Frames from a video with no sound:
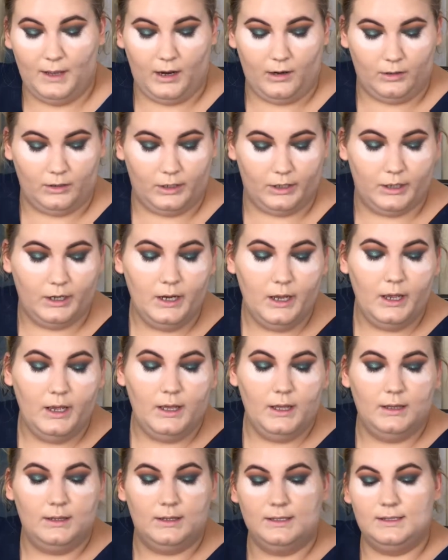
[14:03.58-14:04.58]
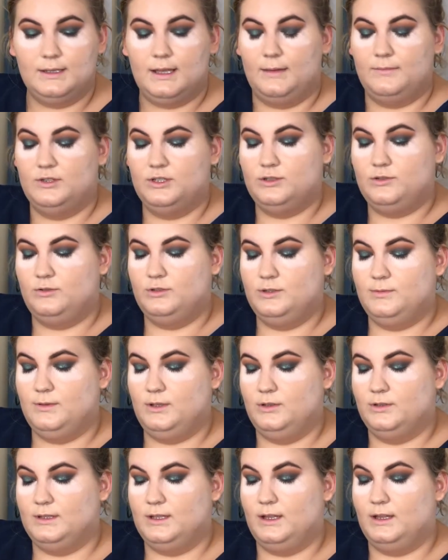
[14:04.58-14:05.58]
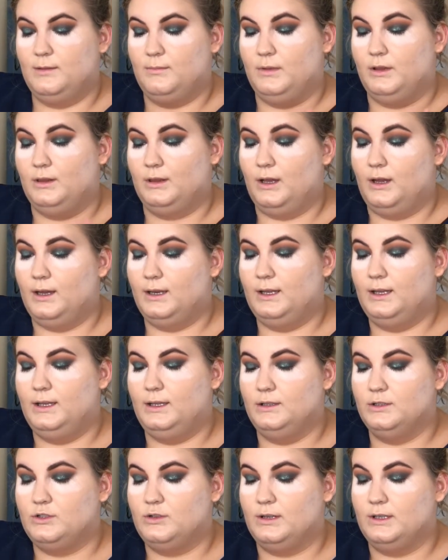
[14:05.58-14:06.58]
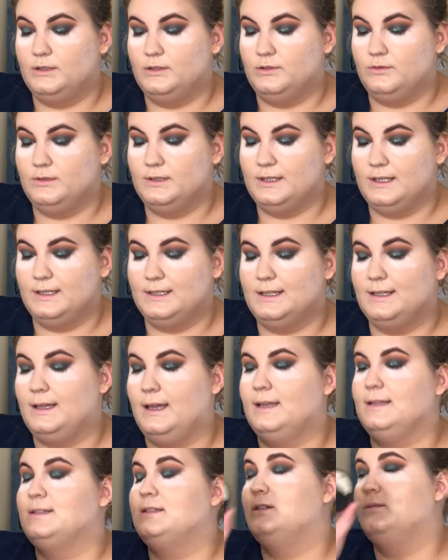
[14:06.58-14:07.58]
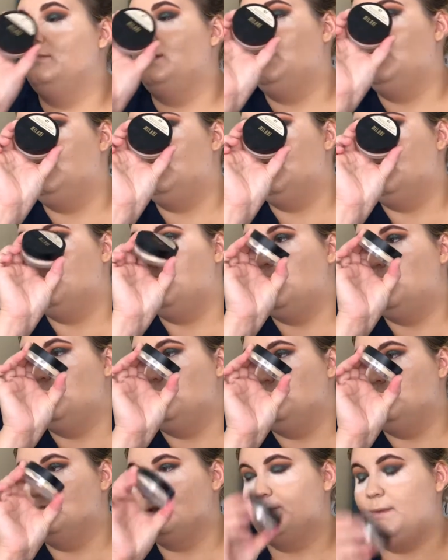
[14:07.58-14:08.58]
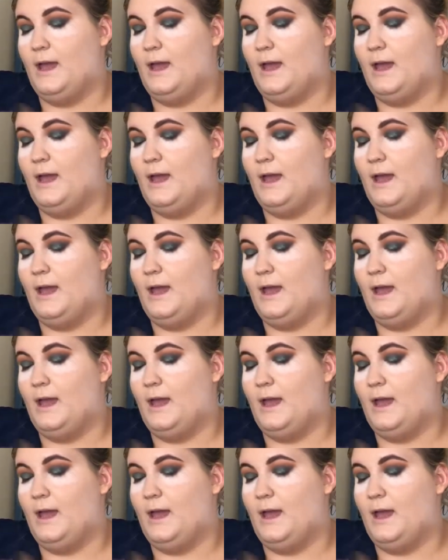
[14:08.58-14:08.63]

powder, I'm just going to be using the Milani Translucent Light to Medium Loose